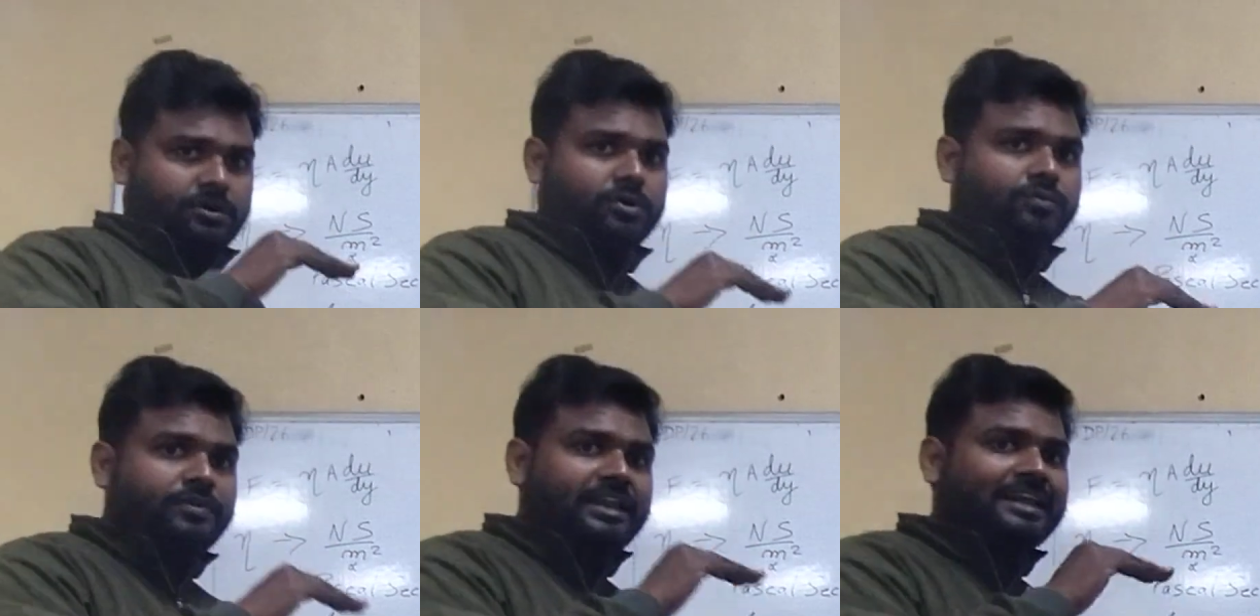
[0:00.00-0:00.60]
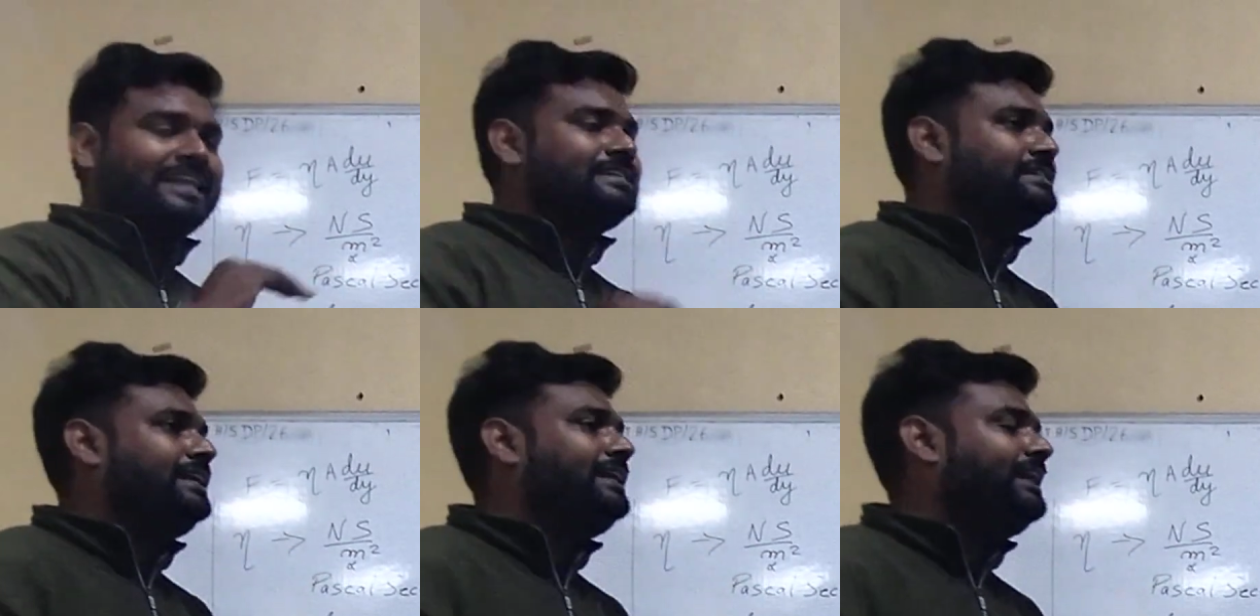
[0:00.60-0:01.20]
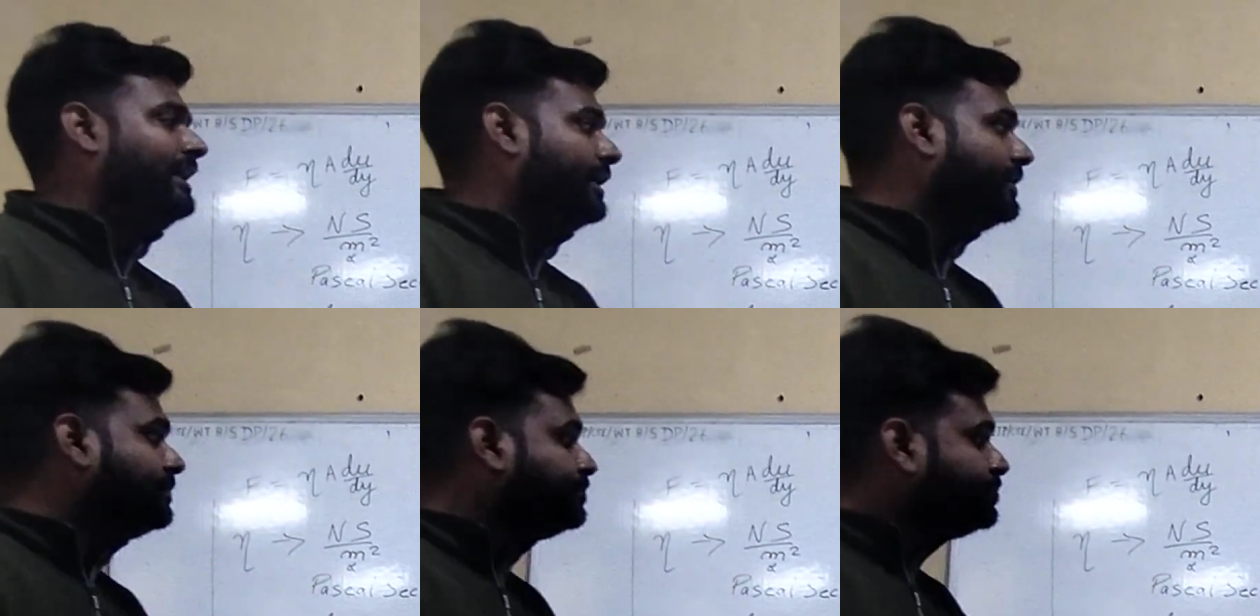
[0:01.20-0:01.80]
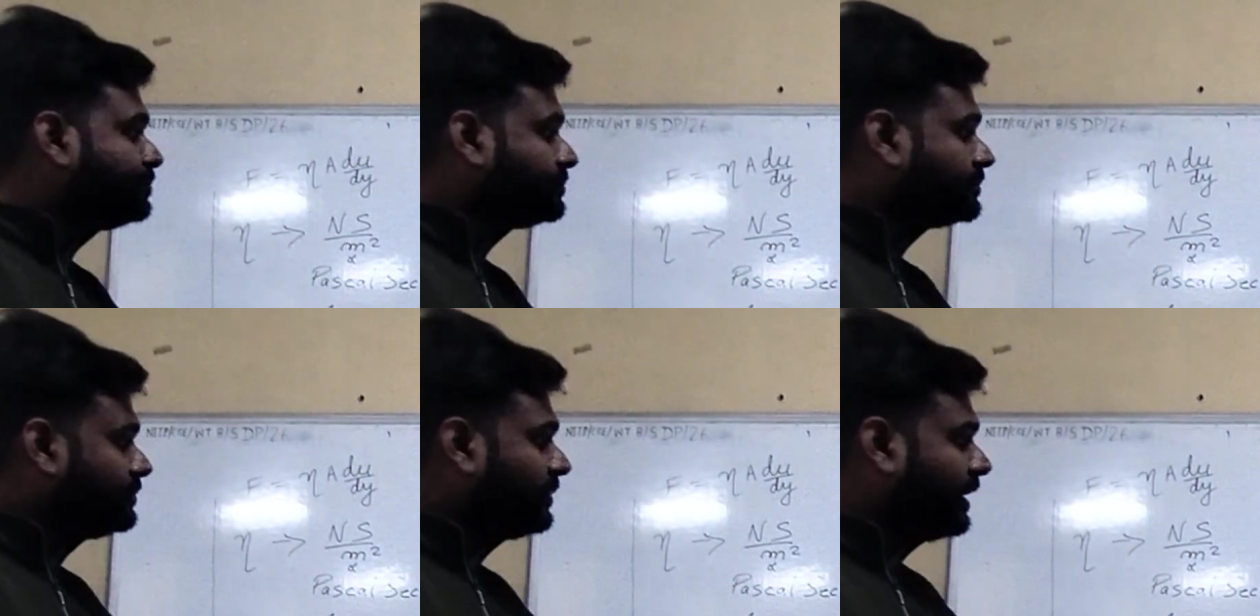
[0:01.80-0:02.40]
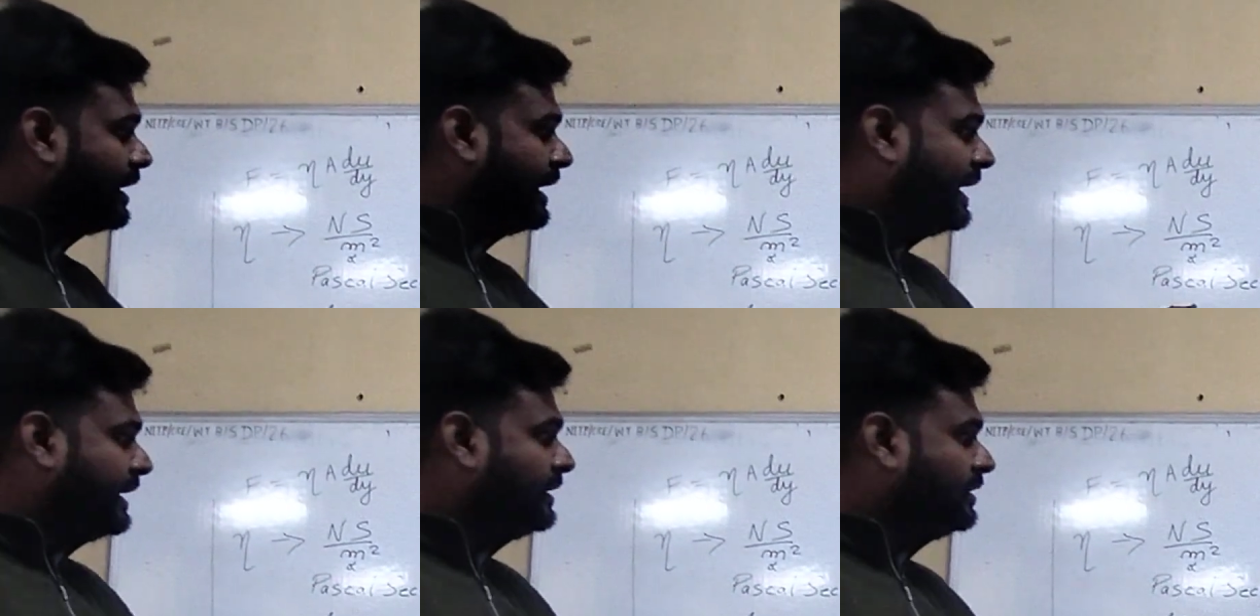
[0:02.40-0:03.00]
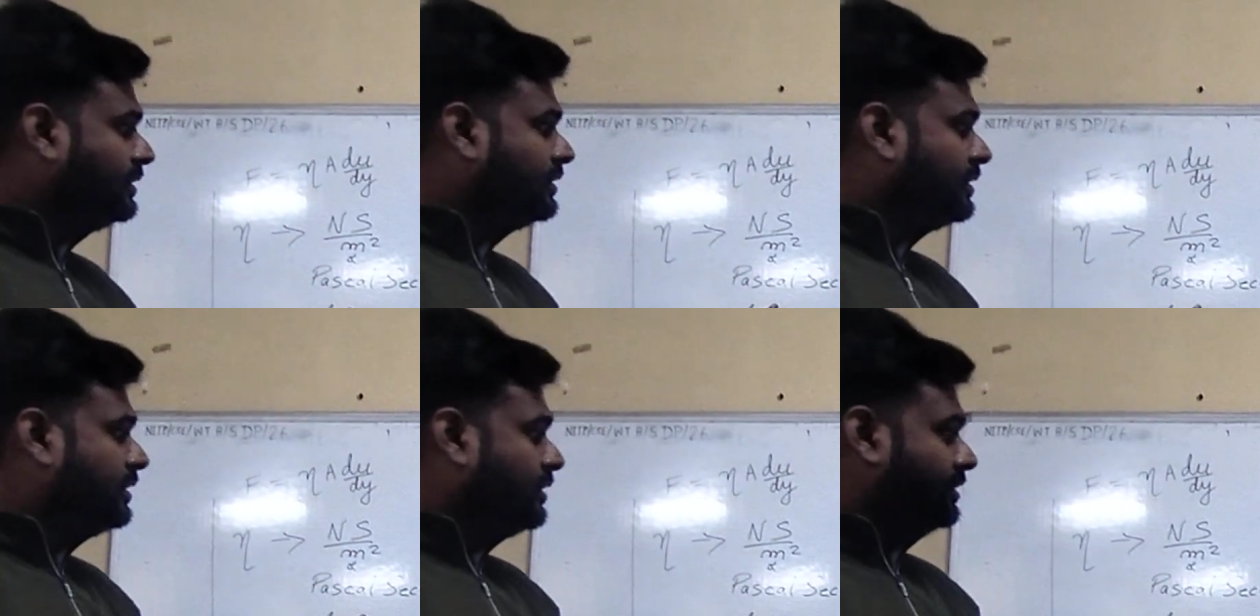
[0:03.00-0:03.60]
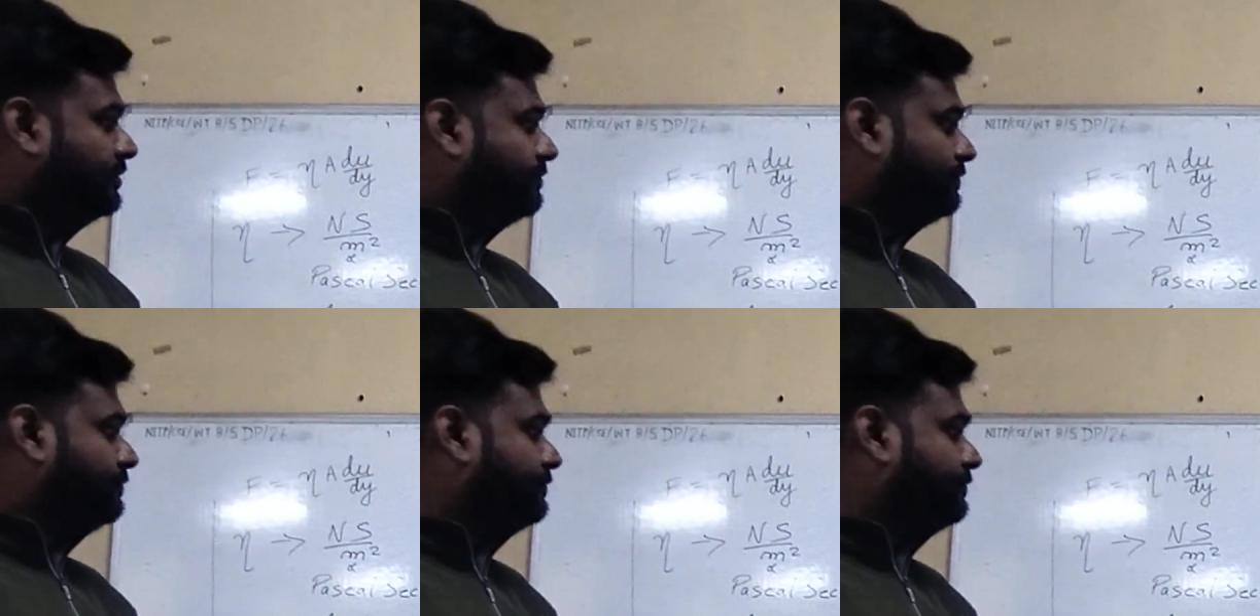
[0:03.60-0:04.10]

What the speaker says: over a glycerine layer, and the